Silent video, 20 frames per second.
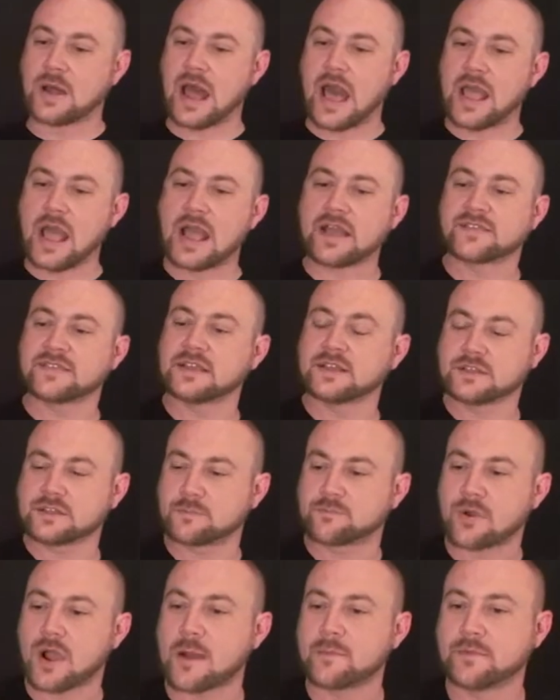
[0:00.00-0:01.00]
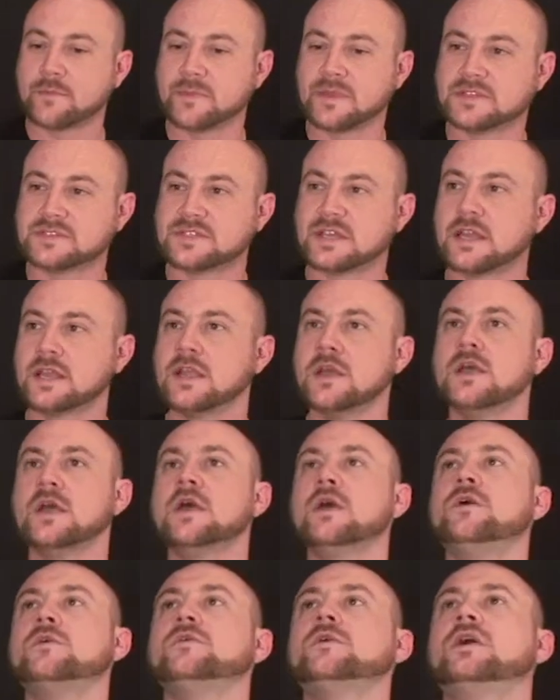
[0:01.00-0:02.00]
I think the problem is that
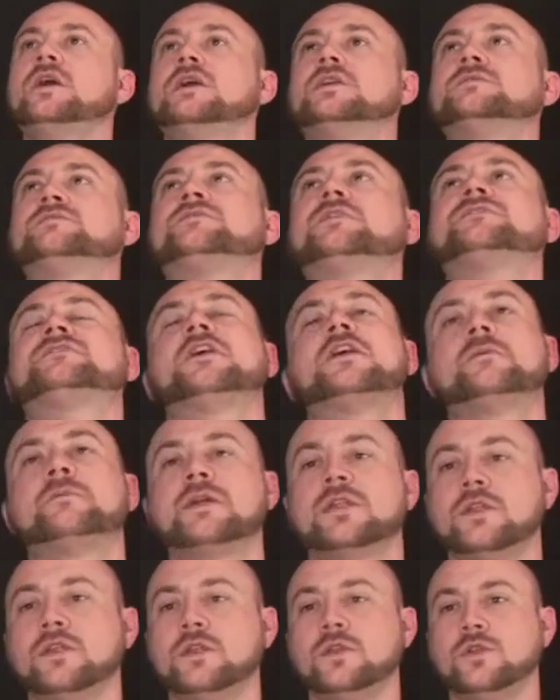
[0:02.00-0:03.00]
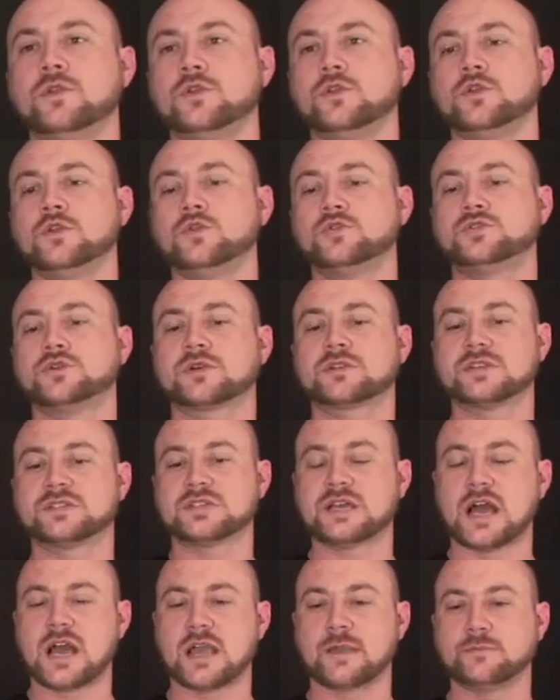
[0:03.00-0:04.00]
in Fifth Element, you took the
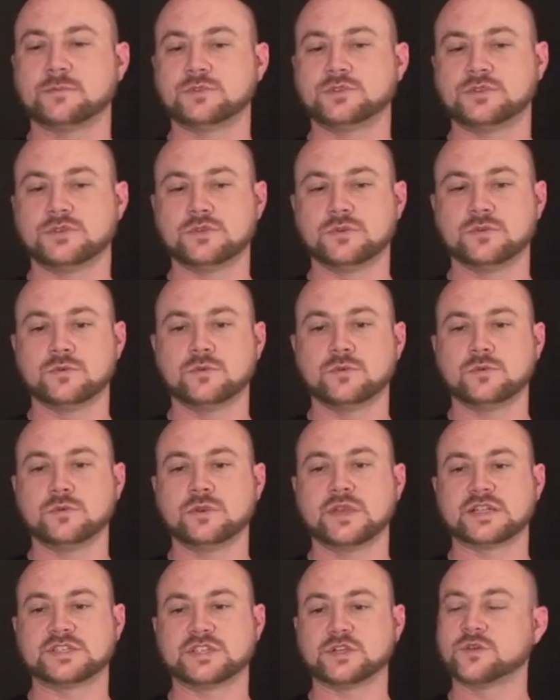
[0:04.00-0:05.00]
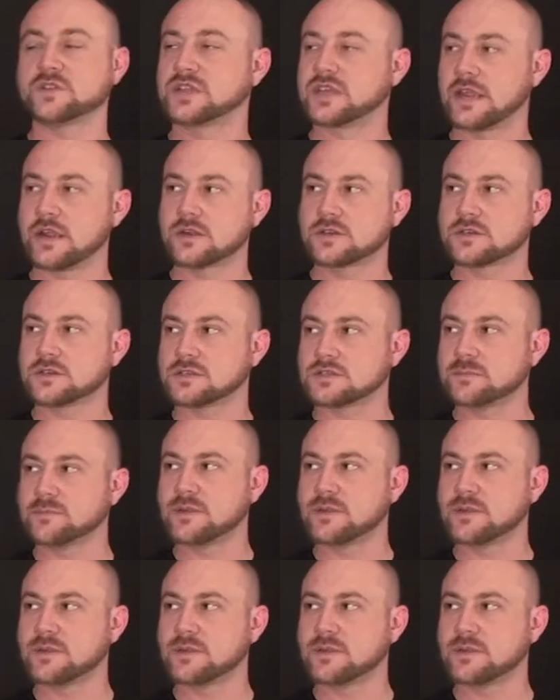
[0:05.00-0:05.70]
time to get to know the characters a